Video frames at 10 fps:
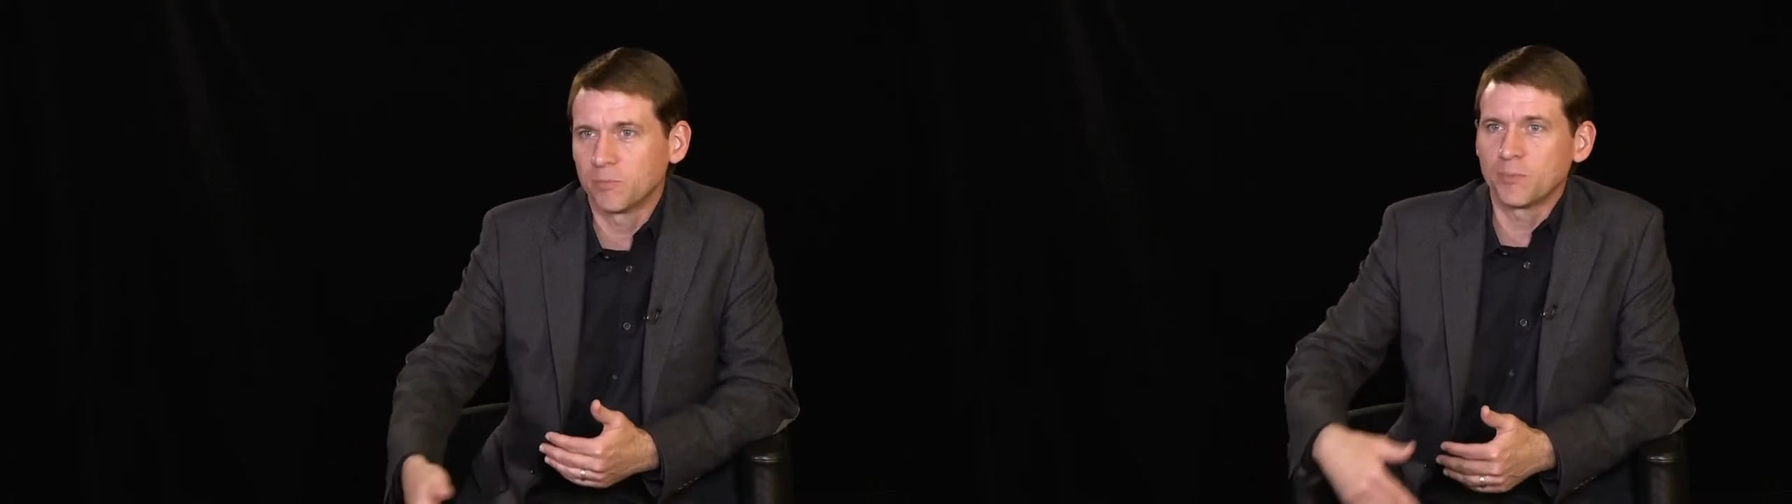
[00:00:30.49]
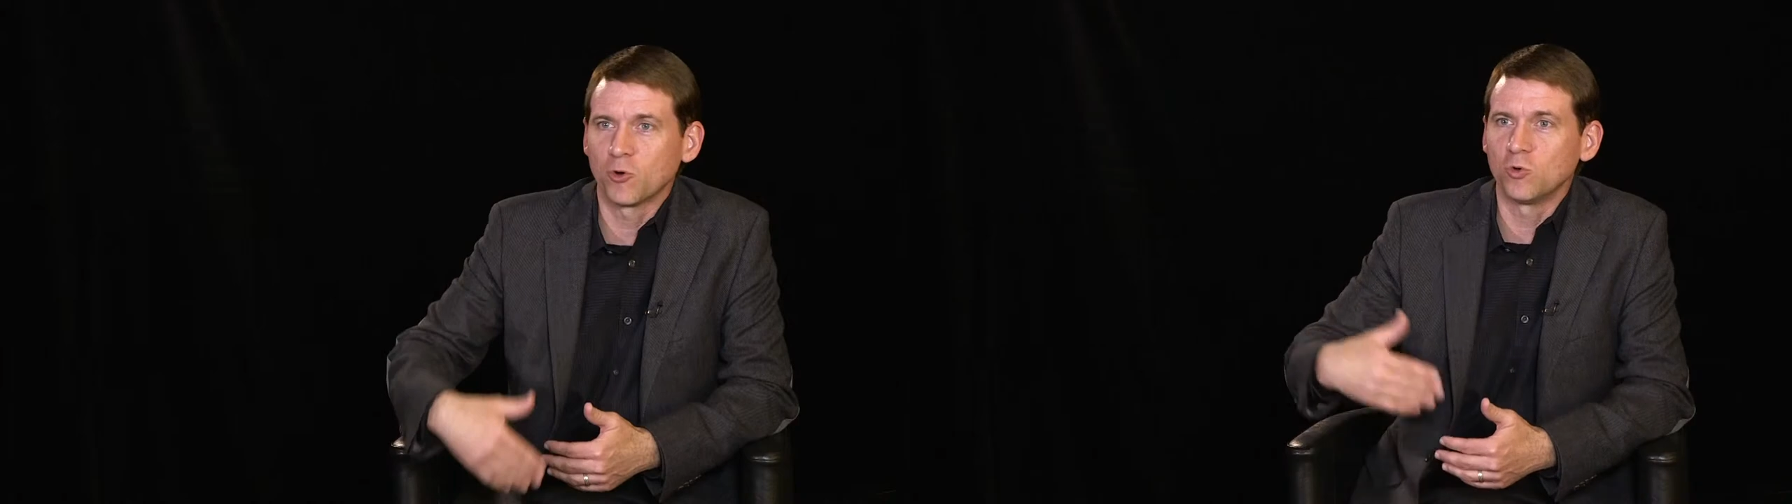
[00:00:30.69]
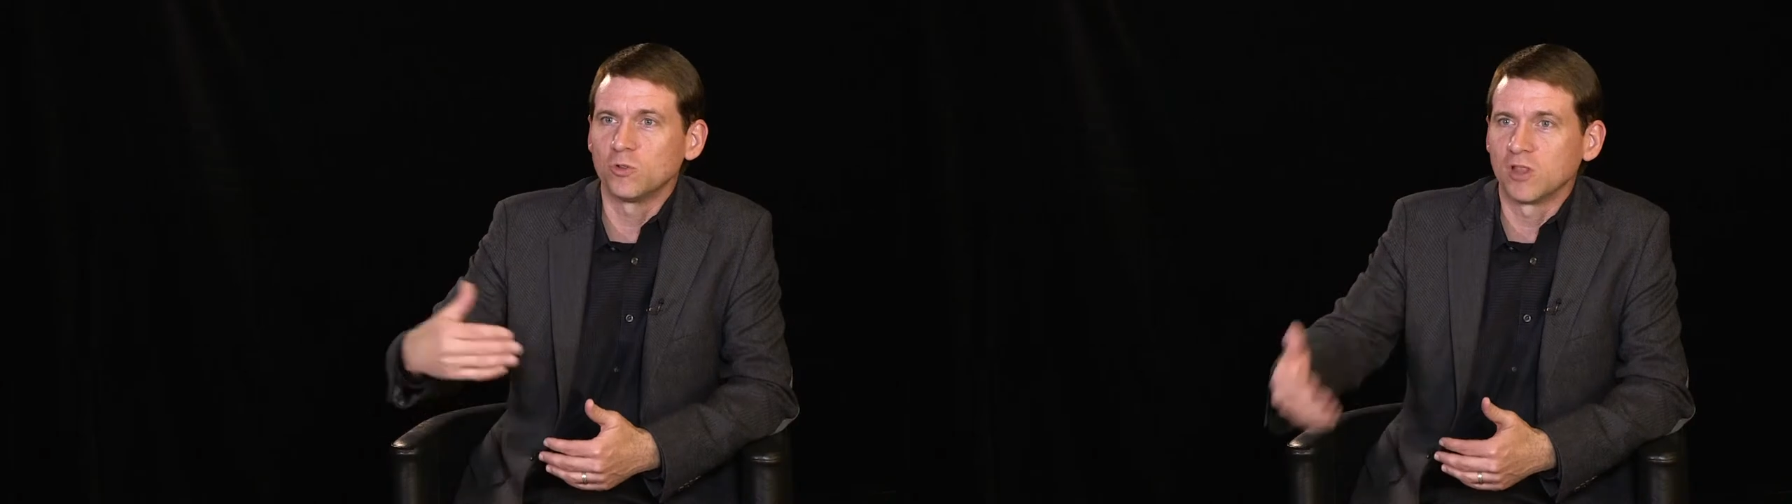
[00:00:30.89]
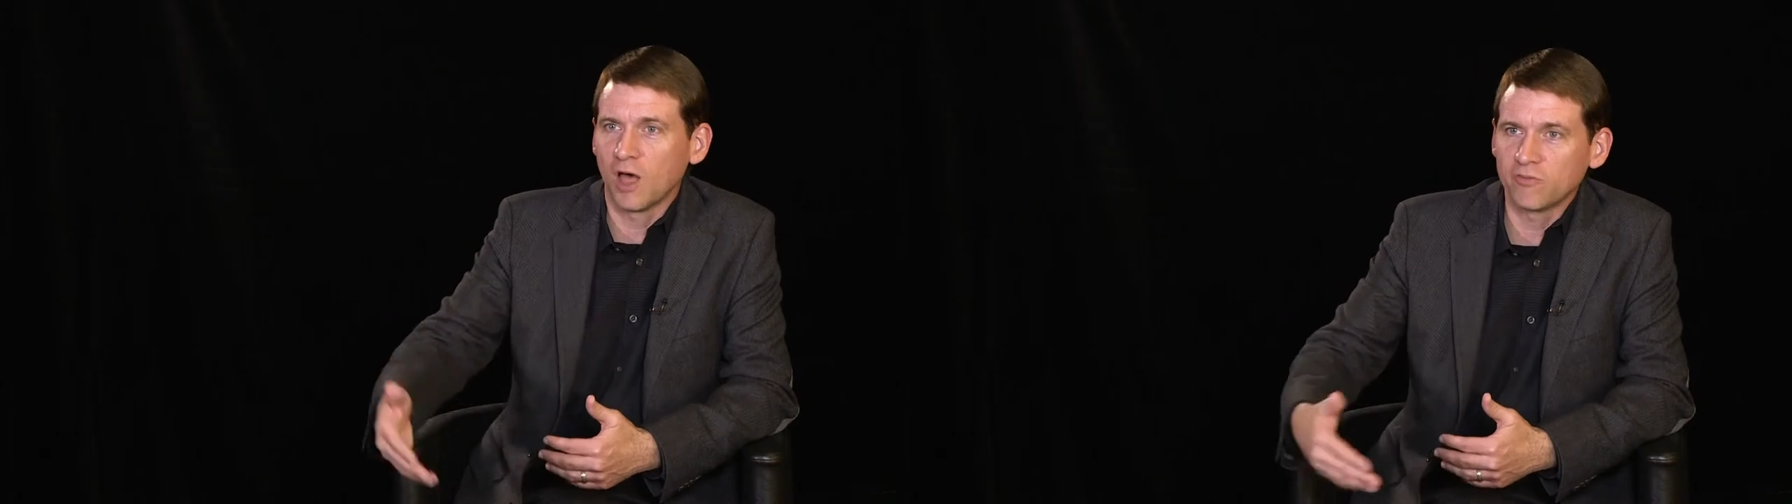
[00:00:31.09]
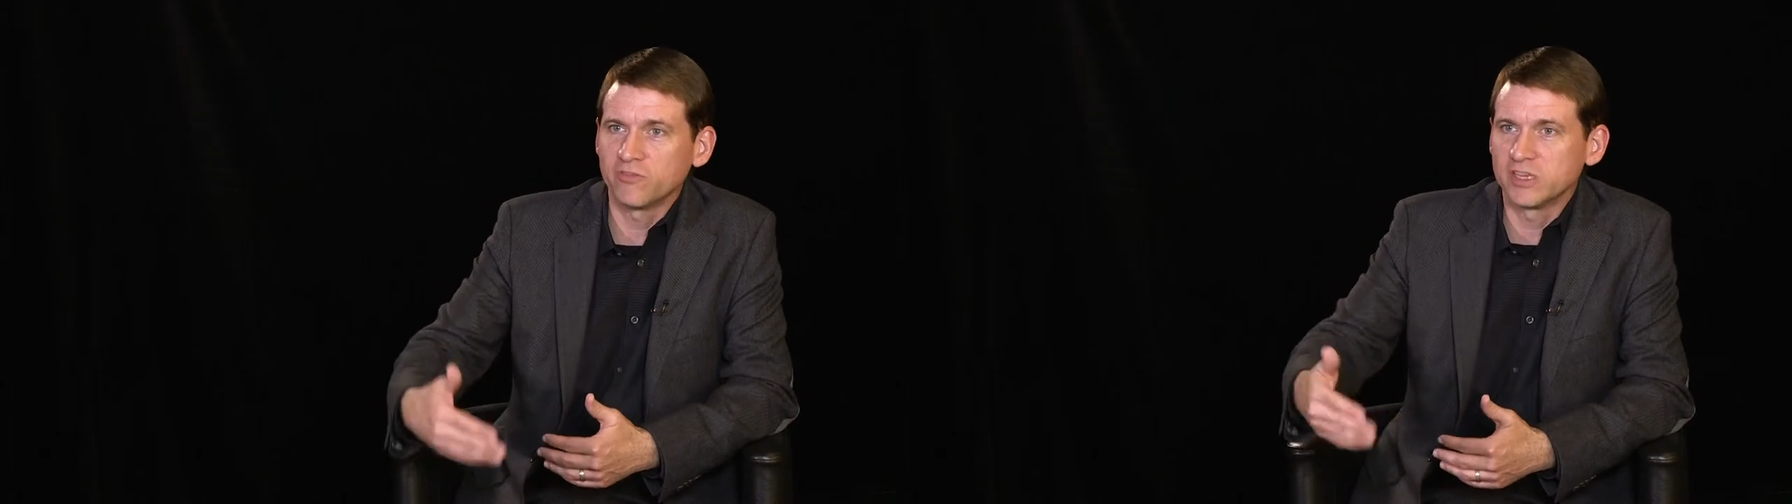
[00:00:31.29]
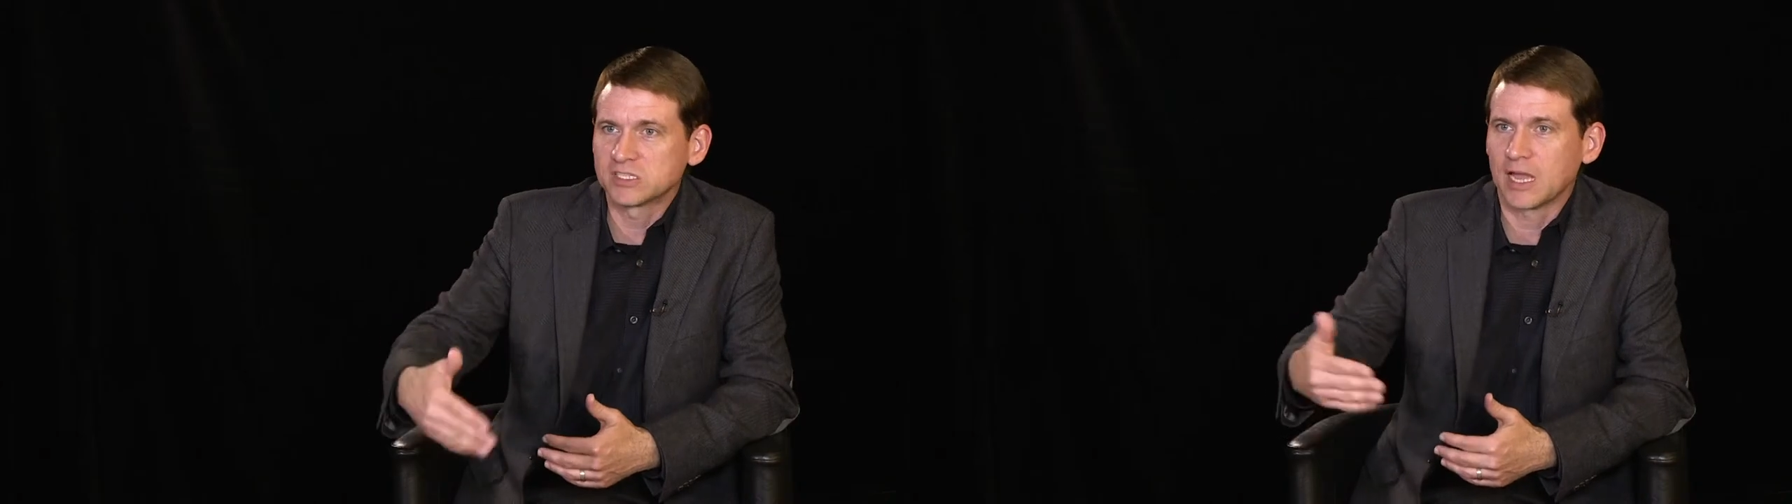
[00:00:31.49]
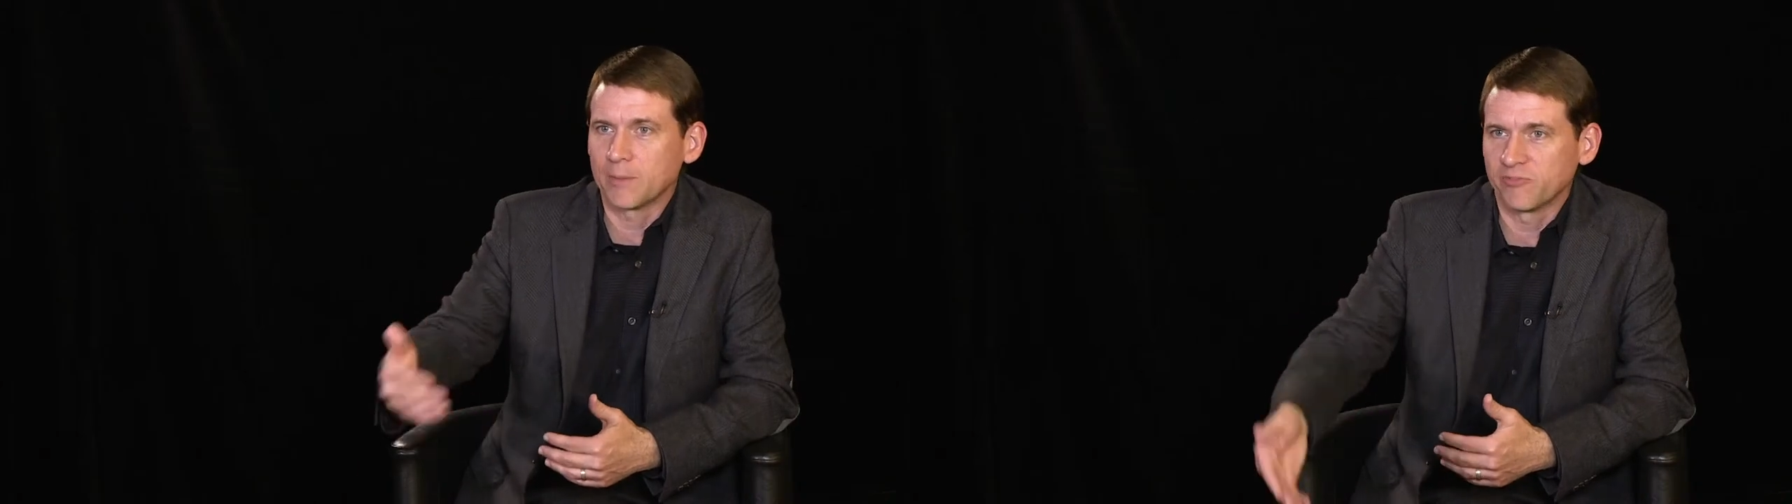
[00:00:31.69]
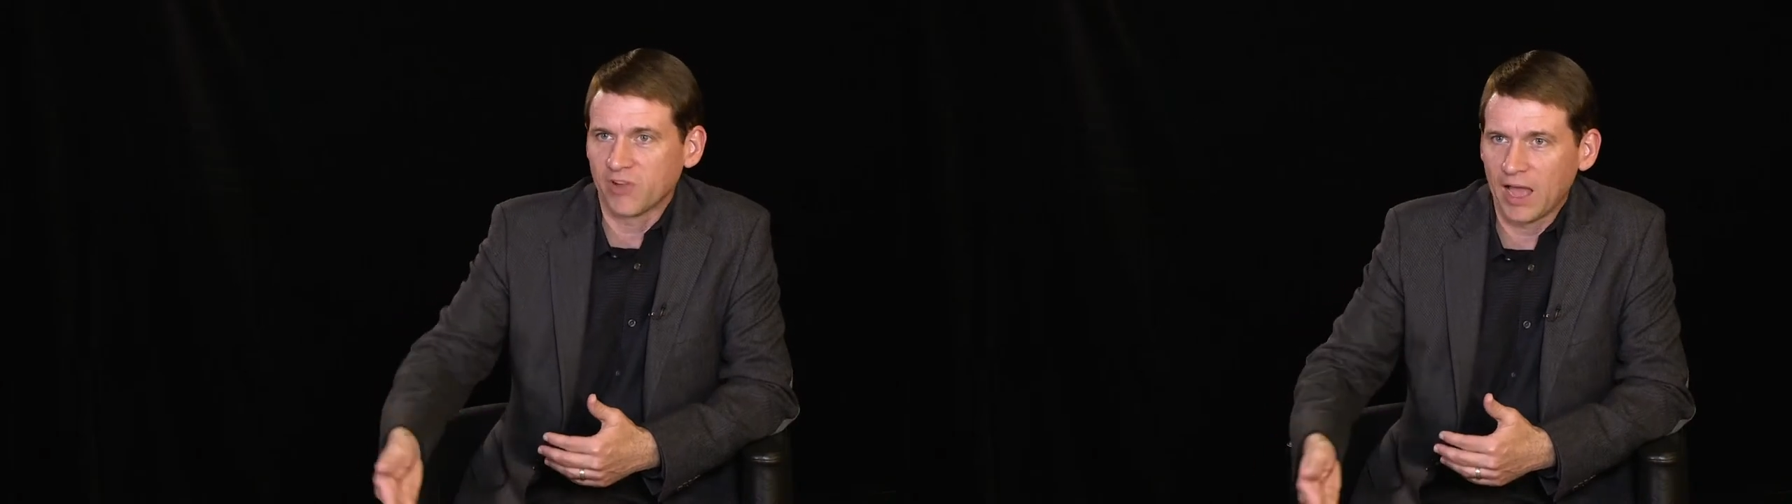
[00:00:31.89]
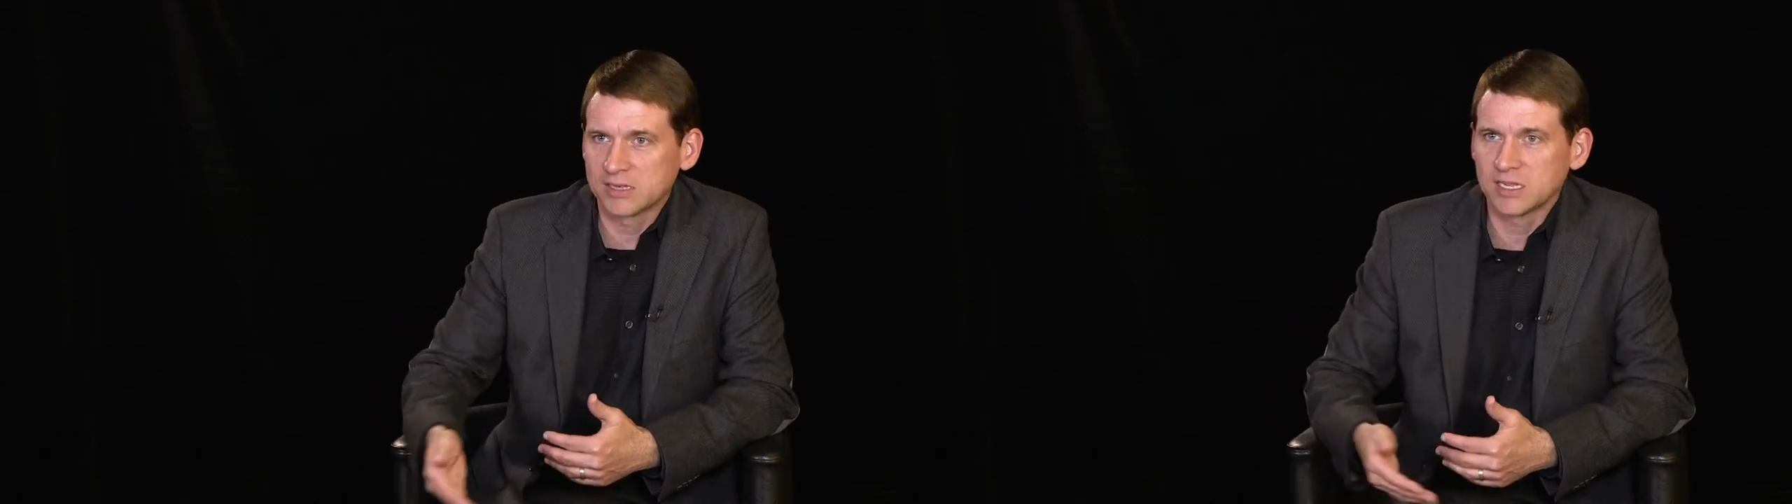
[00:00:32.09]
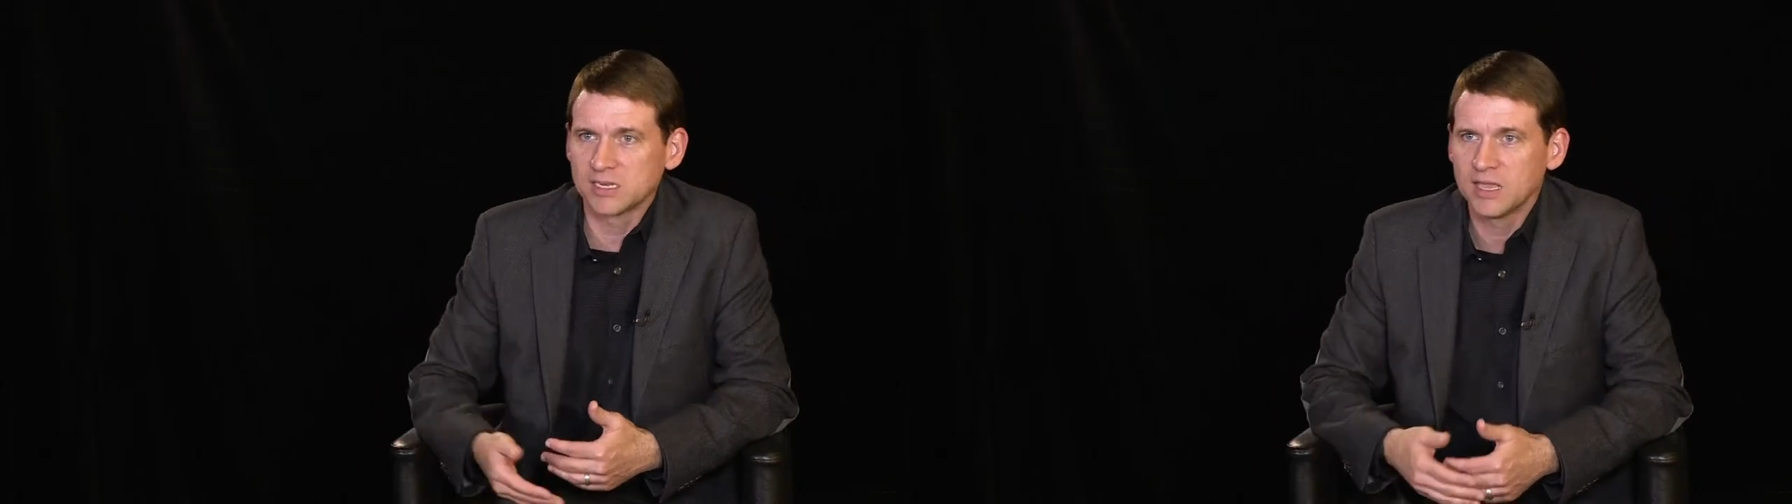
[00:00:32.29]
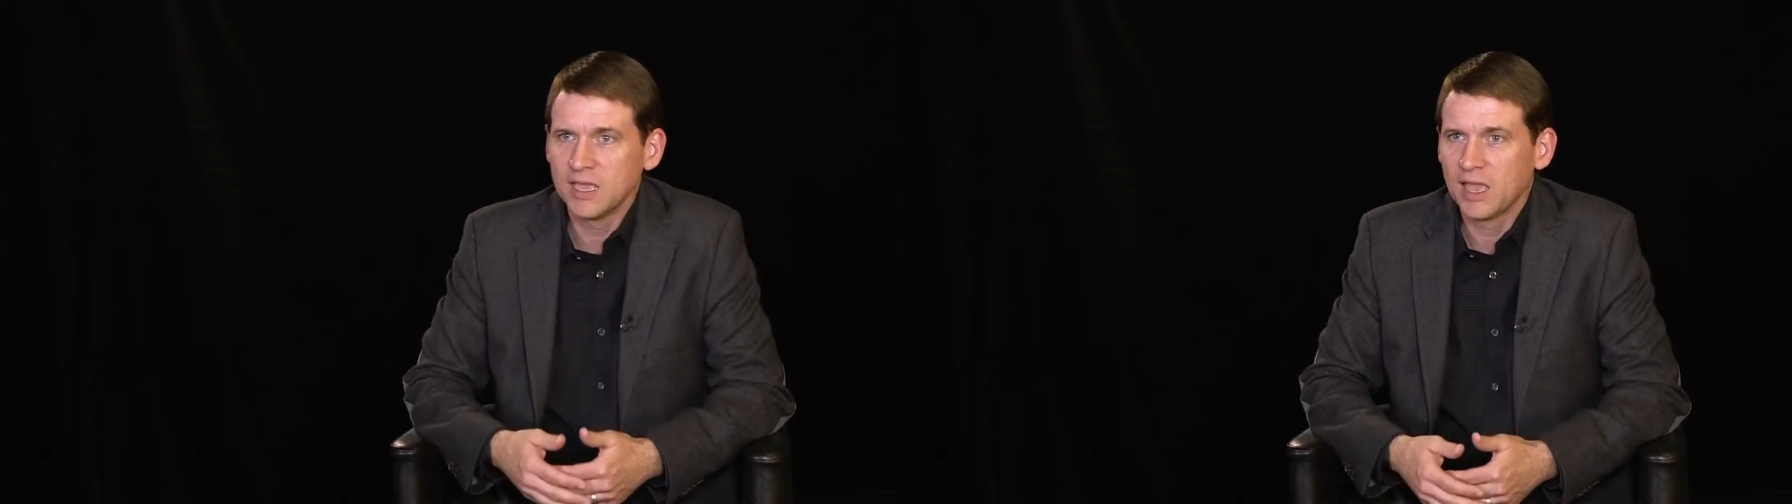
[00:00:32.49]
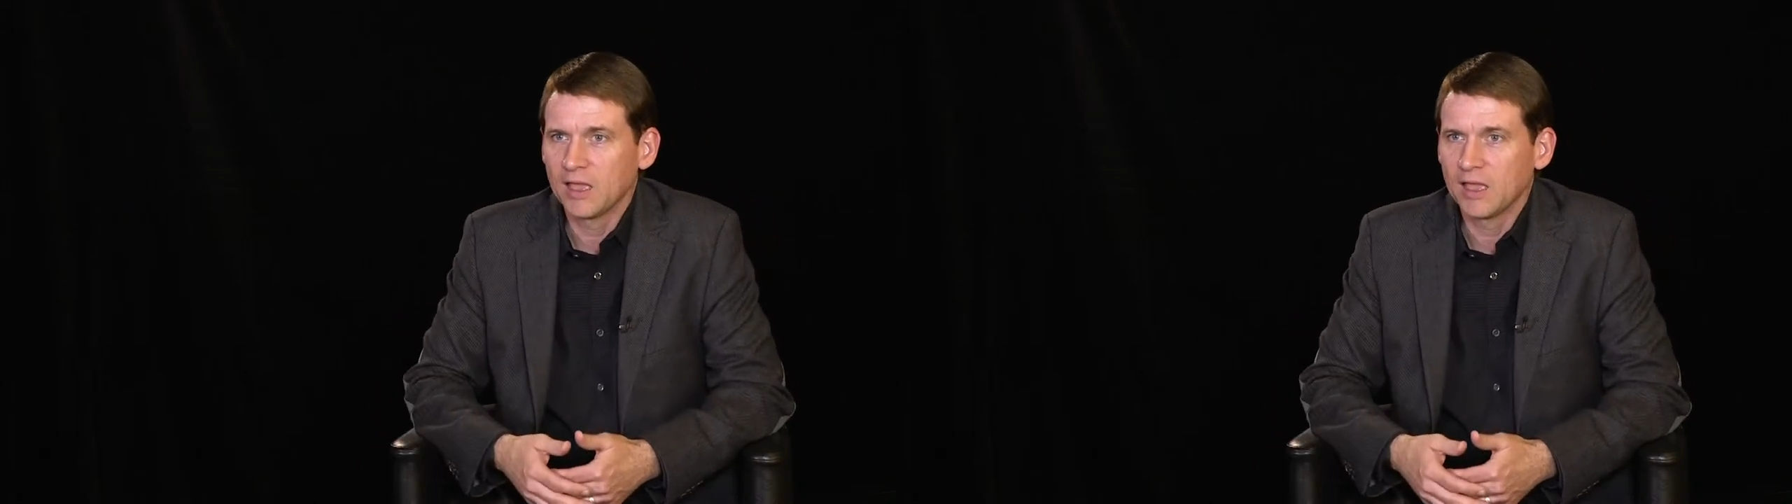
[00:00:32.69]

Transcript: the people who love this type of content,